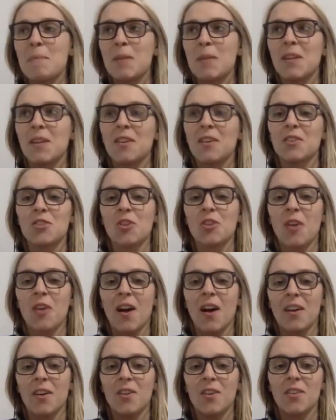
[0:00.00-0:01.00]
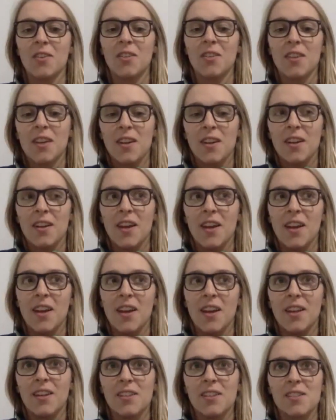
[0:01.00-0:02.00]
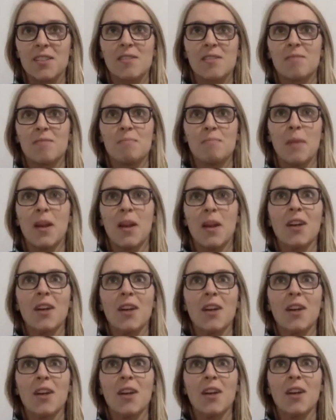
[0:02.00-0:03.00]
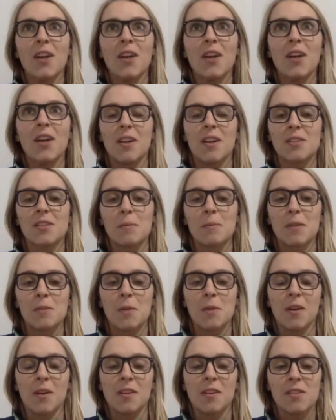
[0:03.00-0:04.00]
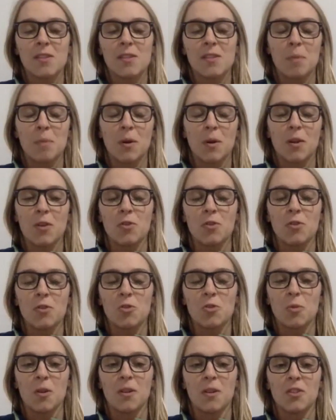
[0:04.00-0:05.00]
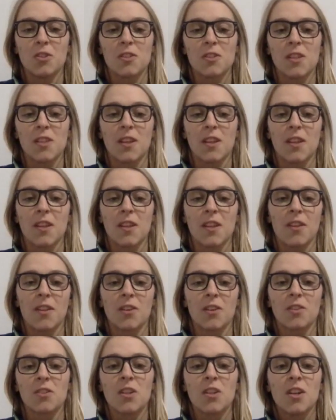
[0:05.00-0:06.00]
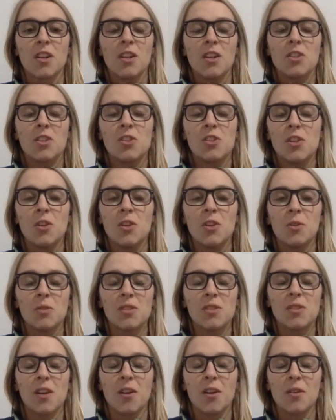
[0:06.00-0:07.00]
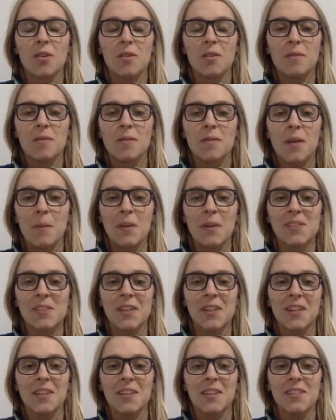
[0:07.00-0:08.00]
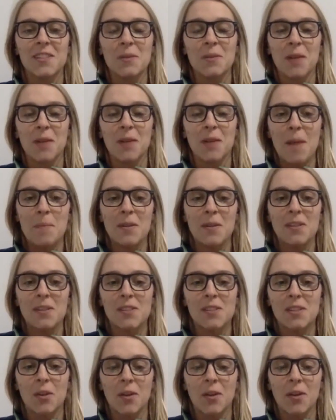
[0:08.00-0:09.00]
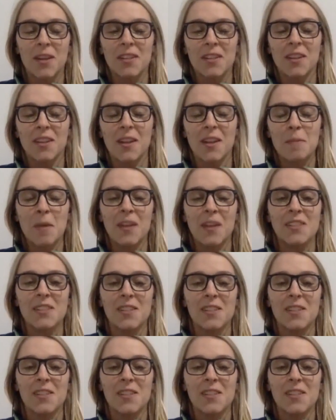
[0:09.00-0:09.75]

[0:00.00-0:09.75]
here in Toronto, and it's been awesome. It's been an awesome experience per usual, just like the other two. So I'm excited to see what happens going into Lake Placid.